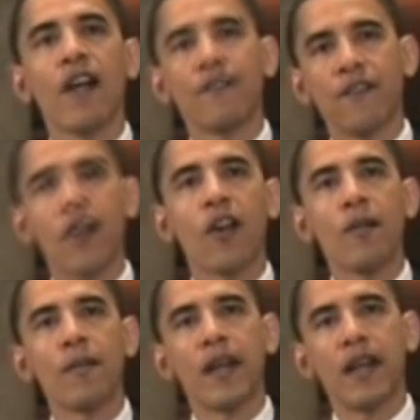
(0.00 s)

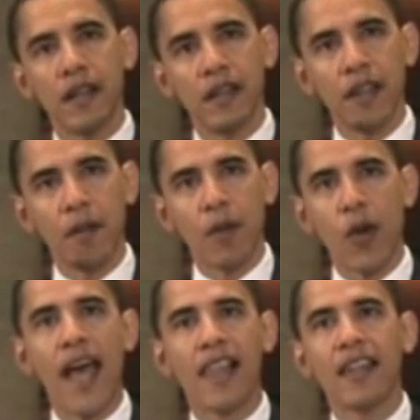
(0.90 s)
affirm their
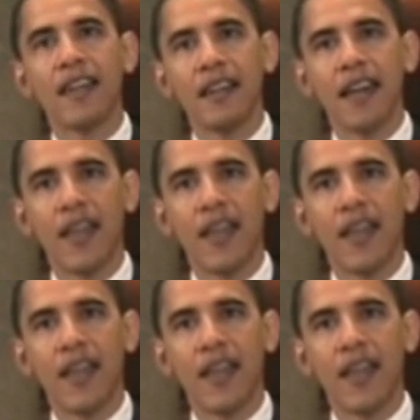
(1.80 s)
morality